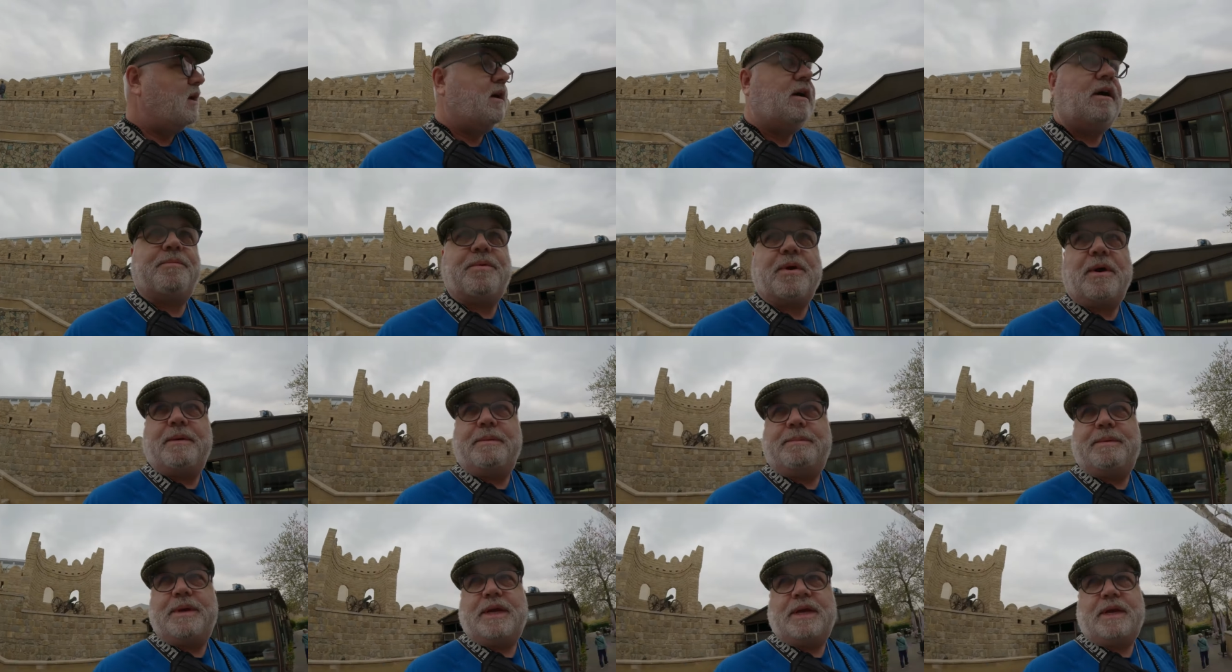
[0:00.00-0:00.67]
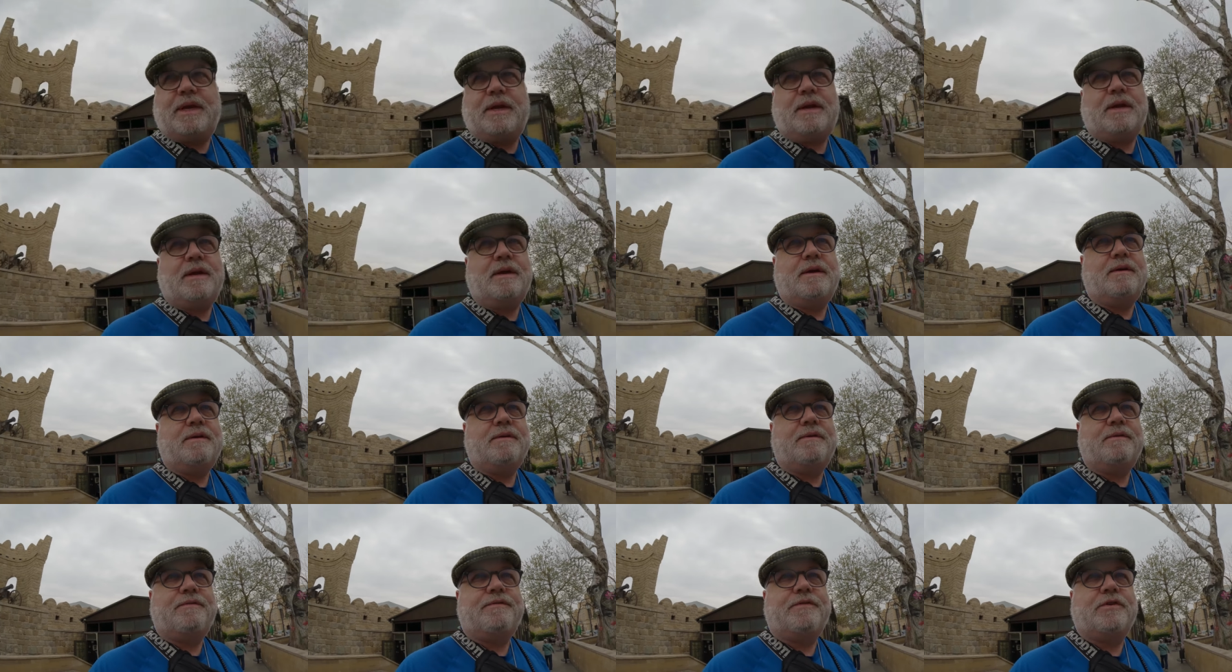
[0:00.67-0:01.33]
I'll probably be
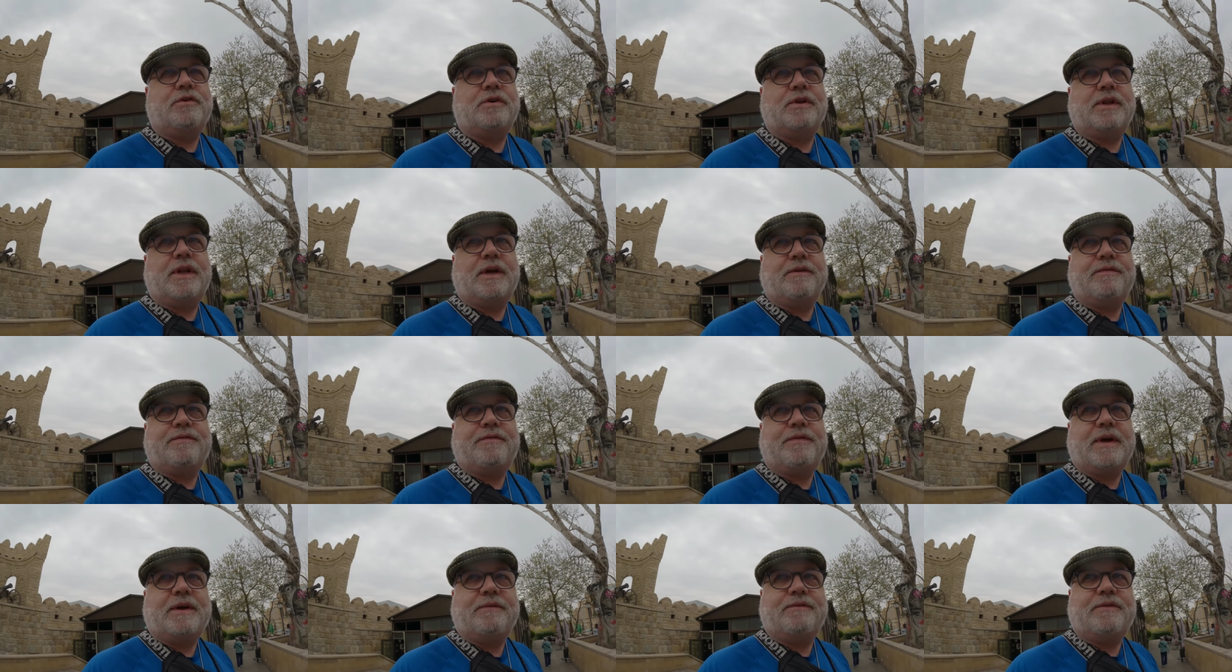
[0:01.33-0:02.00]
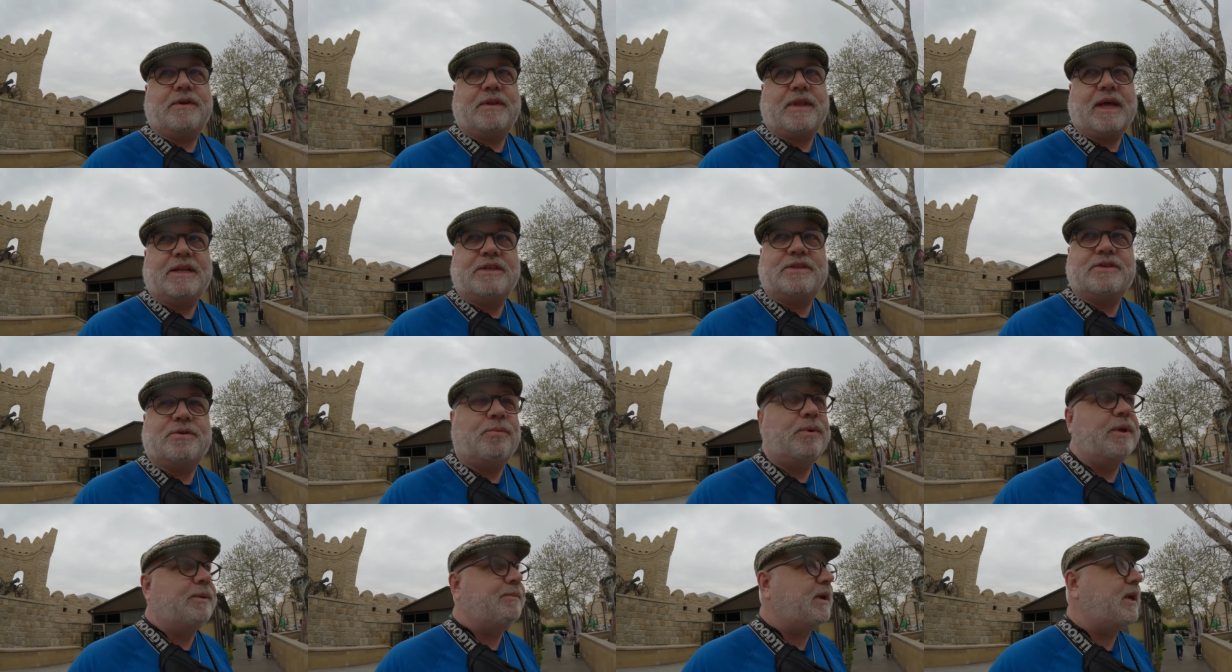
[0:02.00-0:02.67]
full enough after that.
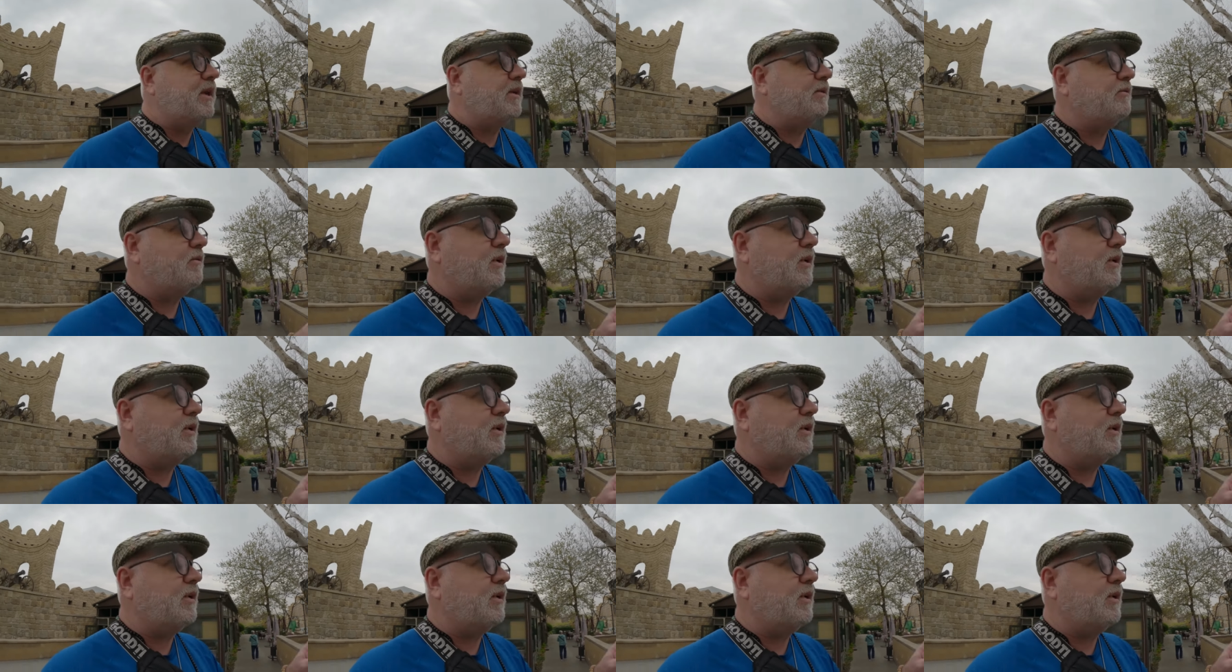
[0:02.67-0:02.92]
So we meet